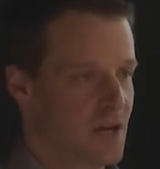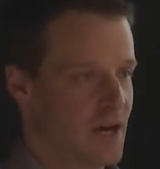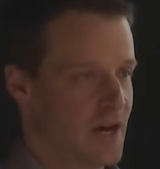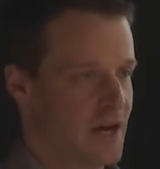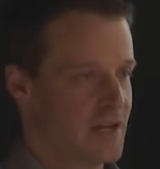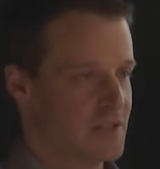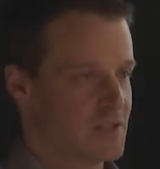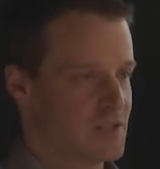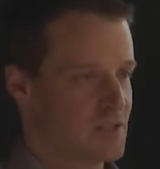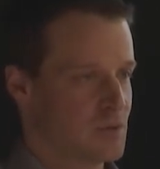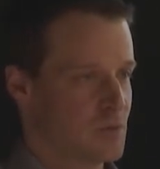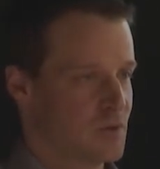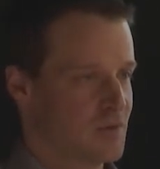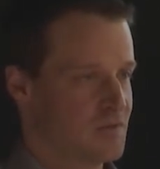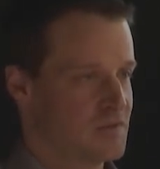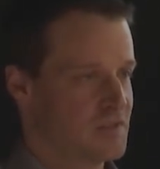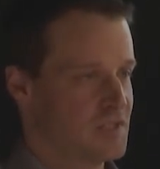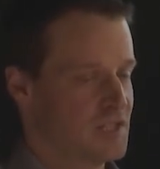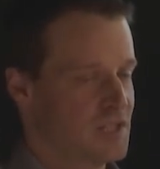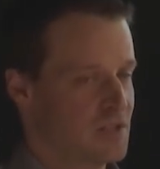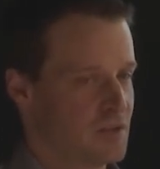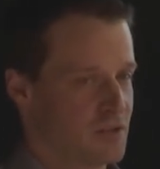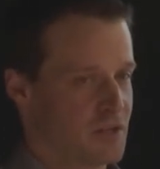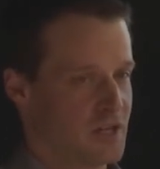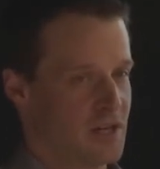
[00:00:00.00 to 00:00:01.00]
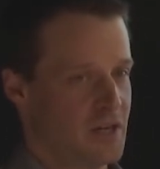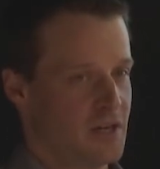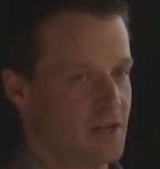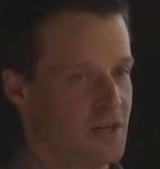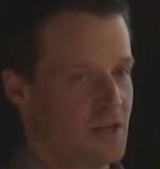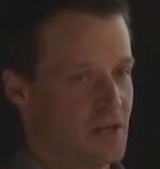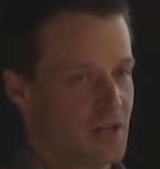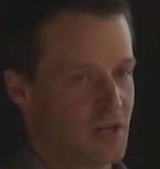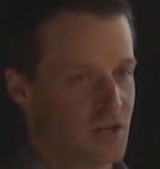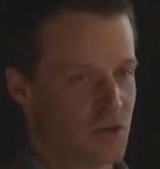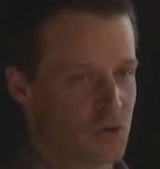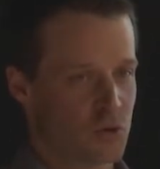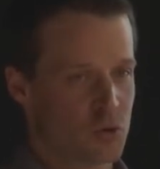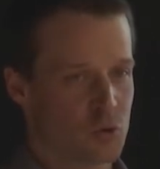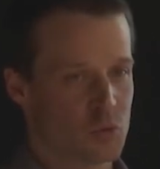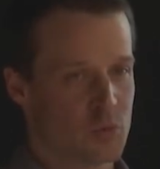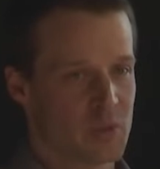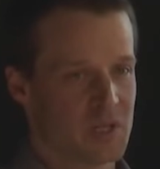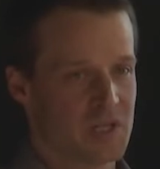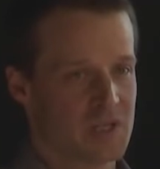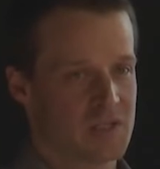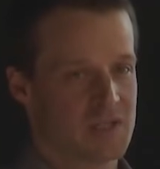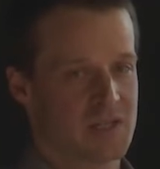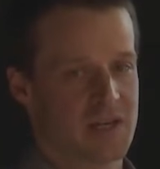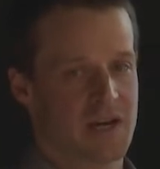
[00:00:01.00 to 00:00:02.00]
And so we've seen, okay,
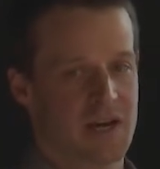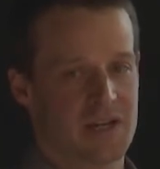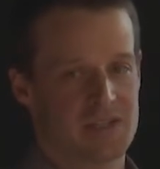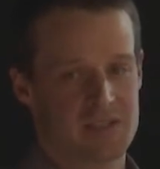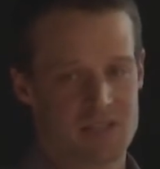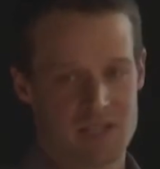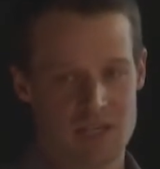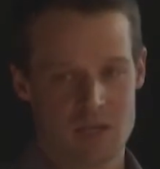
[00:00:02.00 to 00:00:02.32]
rubies has